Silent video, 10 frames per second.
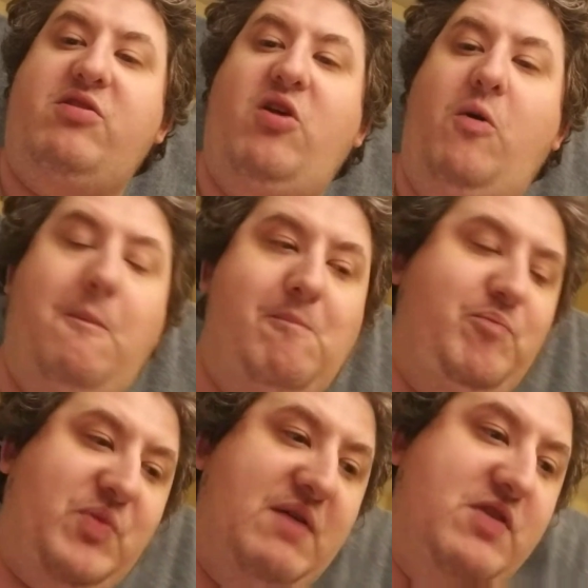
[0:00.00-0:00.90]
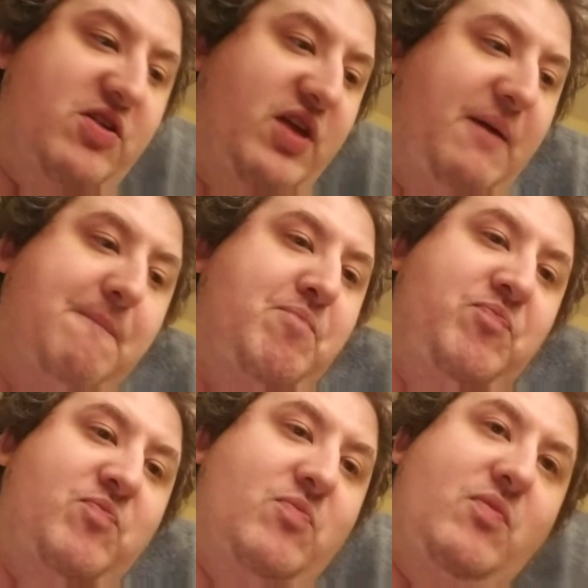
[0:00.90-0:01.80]
so obviously
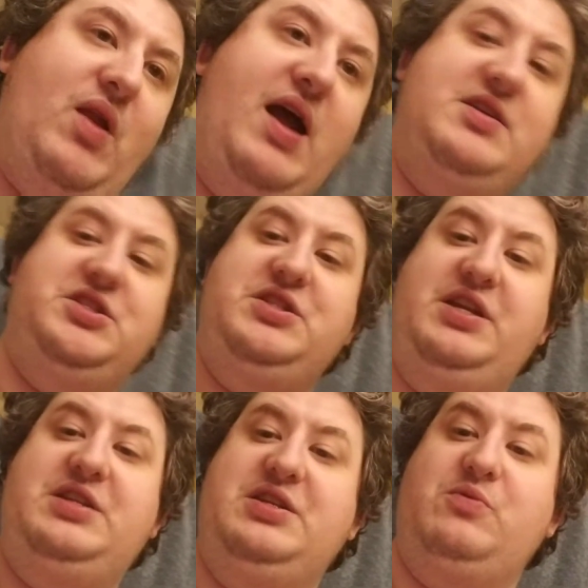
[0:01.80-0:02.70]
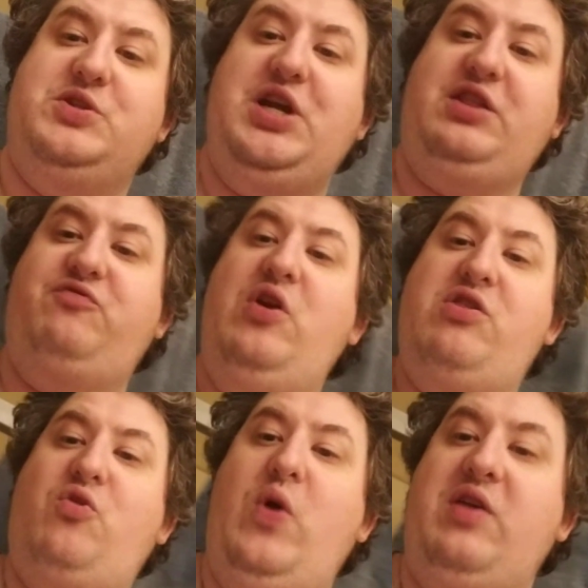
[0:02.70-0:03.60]
I just needed to reject the
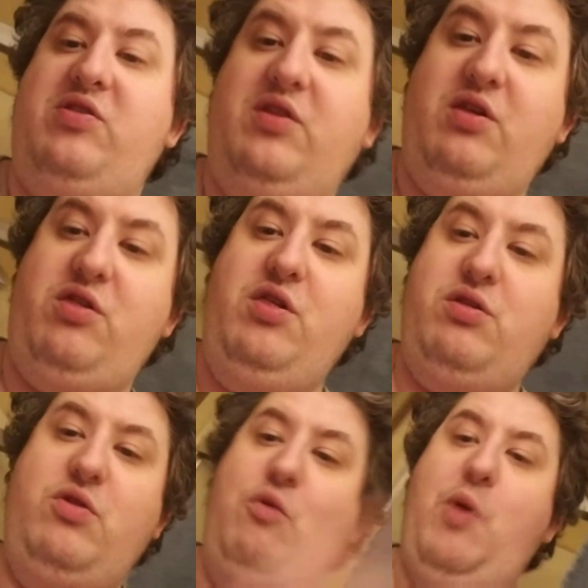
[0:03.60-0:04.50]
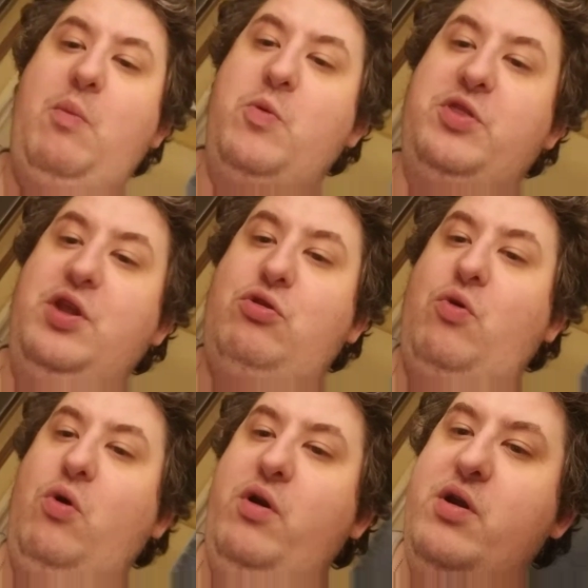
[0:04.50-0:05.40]
friends request. There's no problem with the
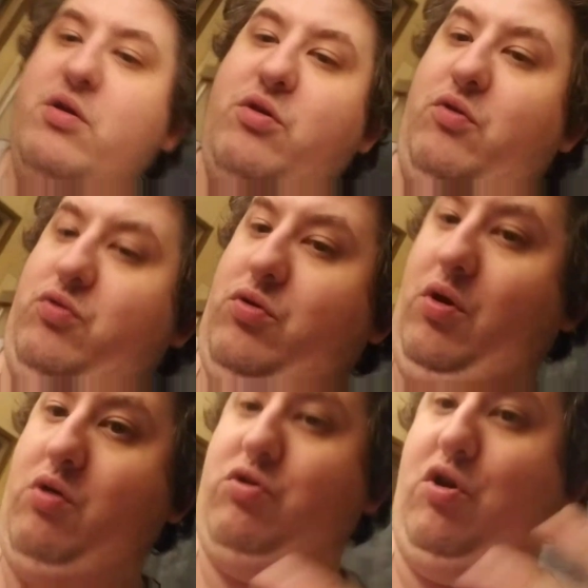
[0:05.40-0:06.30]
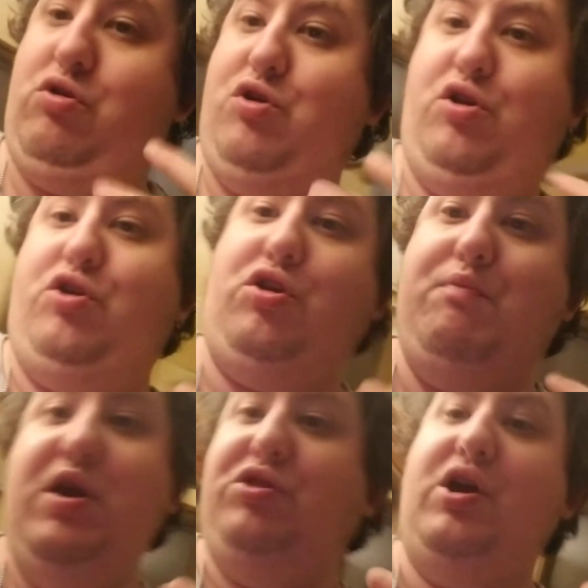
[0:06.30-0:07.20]
Discord. It's, it's, it's a, it's a
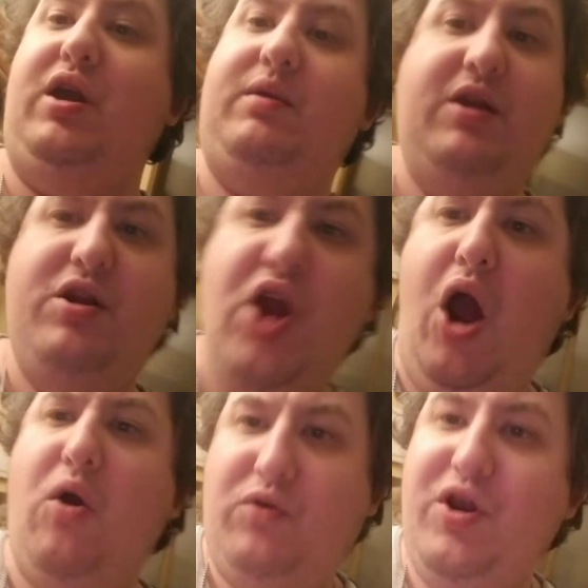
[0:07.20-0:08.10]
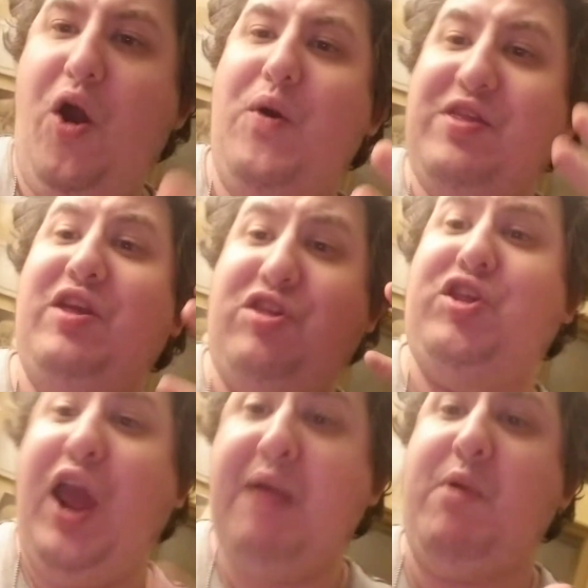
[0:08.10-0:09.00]
me thing. No, no, it's a
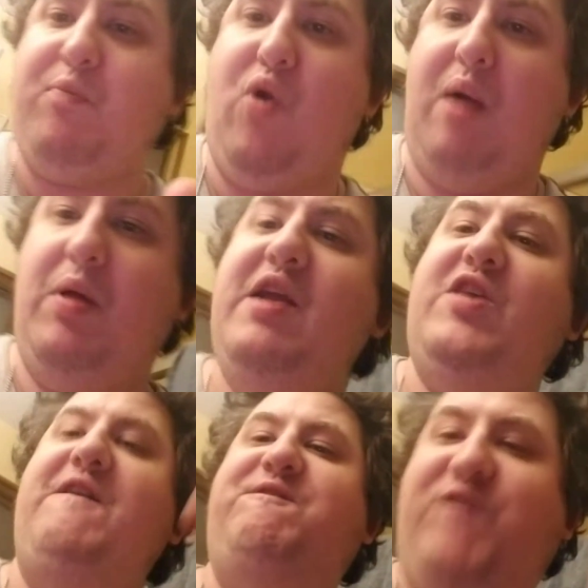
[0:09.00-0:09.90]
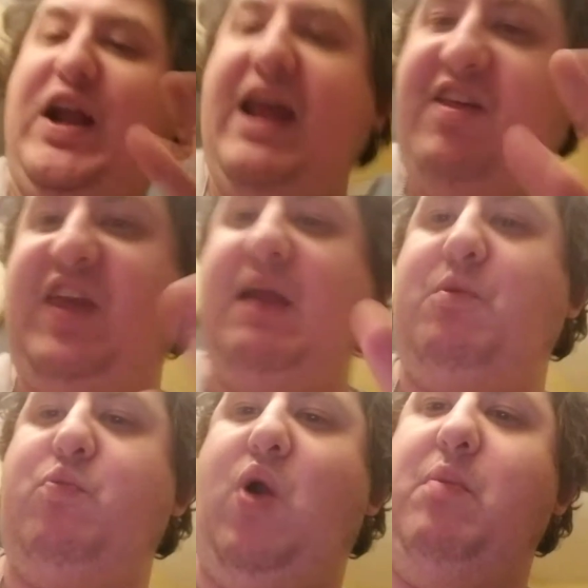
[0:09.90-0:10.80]
scammer problem. It's a fucking
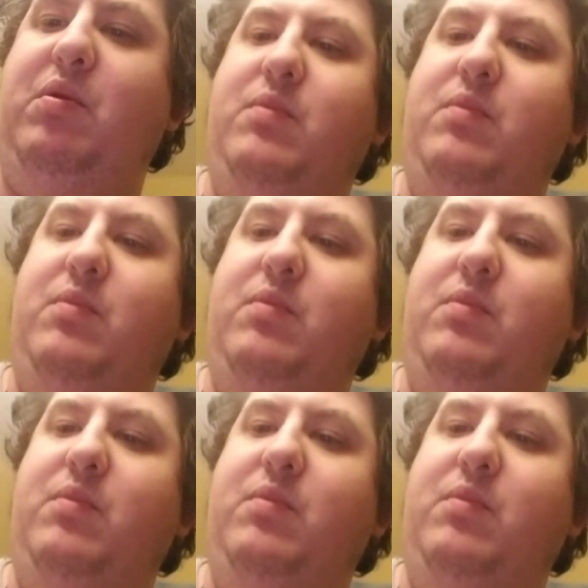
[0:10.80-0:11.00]
scammer problem.